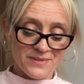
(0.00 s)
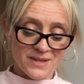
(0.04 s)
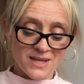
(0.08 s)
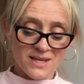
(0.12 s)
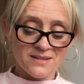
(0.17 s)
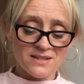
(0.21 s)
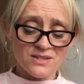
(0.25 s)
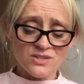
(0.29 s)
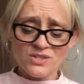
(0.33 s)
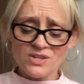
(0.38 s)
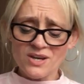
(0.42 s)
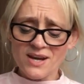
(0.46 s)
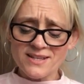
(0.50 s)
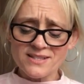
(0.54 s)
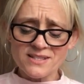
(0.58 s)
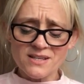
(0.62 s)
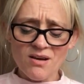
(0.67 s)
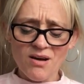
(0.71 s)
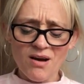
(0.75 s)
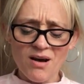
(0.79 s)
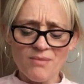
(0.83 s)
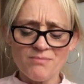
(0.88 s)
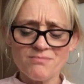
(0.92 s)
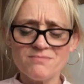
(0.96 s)
and the giant's
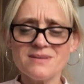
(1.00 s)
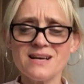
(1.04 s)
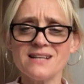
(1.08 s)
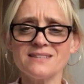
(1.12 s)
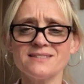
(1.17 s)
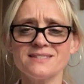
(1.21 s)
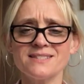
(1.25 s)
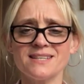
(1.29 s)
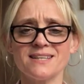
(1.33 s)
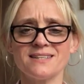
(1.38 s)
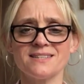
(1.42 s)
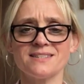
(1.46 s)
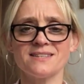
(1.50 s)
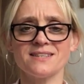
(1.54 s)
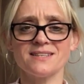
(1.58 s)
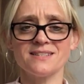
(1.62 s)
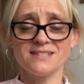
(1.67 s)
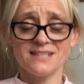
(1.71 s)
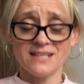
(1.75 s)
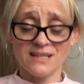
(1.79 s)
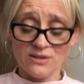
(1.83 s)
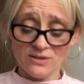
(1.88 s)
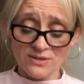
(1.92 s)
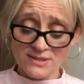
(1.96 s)
heart melted as
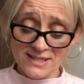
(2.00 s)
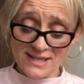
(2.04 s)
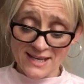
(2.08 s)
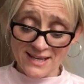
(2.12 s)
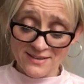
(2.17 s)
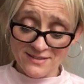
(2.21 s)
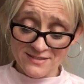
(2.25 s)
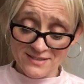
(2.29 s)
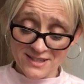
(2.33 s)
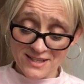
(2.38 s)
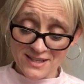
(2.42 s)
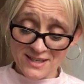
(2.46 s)
he looked out.